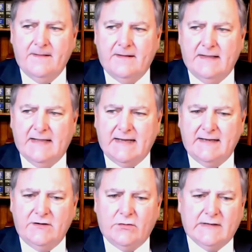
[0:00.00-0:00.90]
like
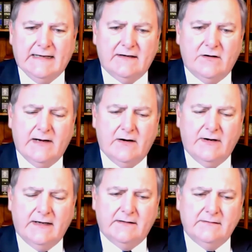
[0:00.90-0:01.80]
in the Orlando
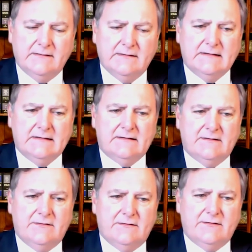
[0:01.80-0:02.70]
area,
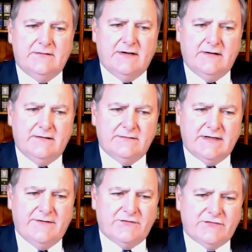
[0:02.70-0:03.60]

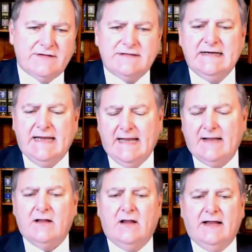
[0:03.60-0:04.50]
if a trustee
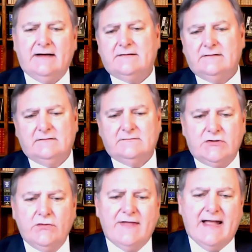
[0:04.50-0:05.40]
can't collect
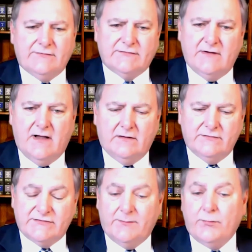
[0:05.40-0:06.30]

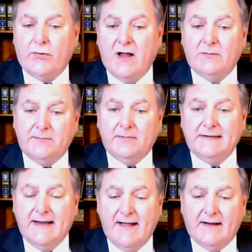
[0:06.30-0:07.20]
$2,000, they're probably
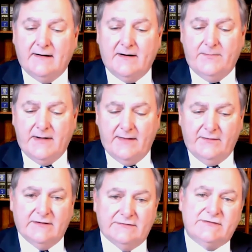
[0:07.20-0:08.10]
not going to bother
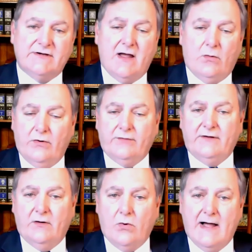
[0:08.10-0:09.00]
because it's not worth
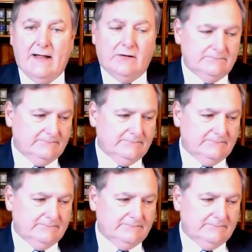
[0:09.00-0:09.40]
their while.